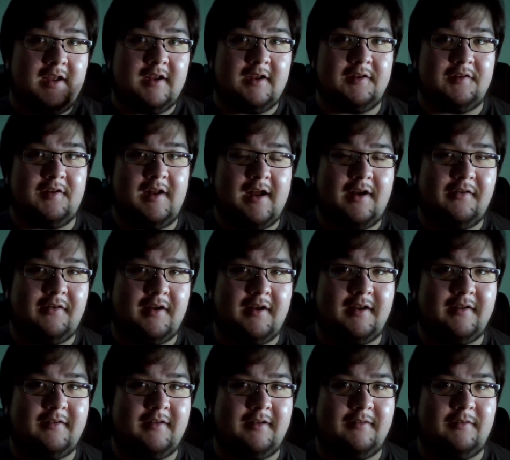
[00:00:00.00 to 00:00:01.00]
Because now
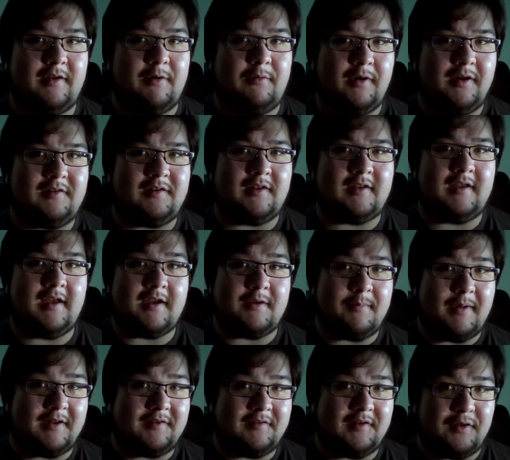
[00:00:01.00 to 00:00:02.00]
I, I wanted to kick
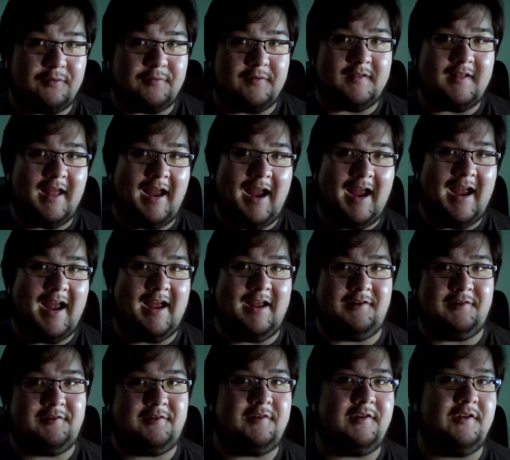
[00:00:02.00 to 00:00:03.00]
myself in the
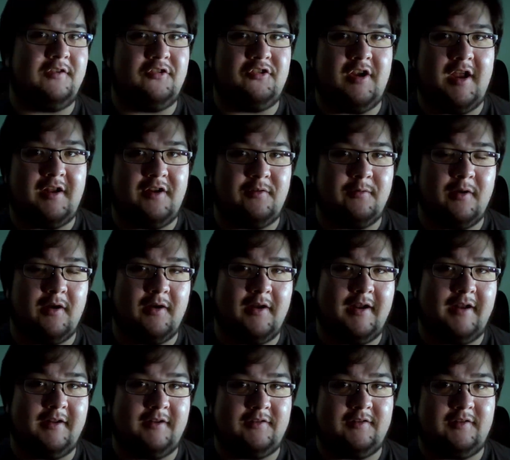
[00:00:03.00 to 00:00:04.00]
ass in
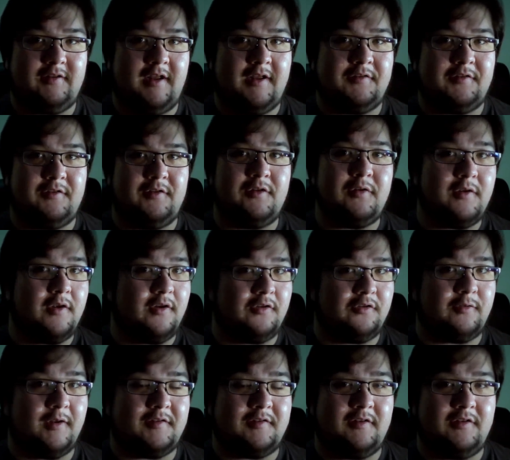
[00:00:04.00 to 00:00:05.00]
January as a New
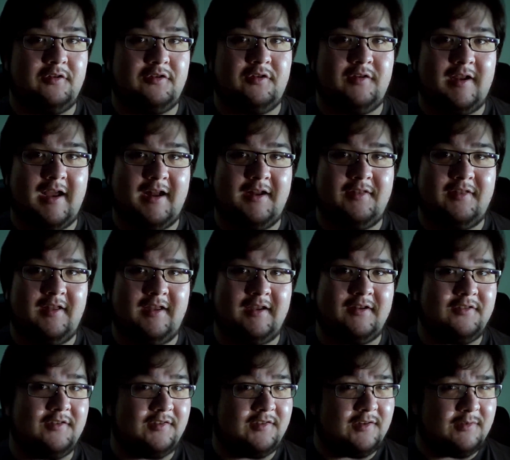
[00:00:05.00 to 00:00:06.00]
Year's resolution kind of thing
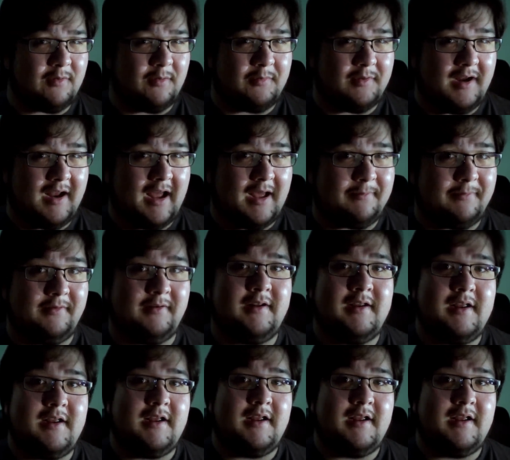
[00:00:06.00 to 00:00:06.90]
and just see what would happen.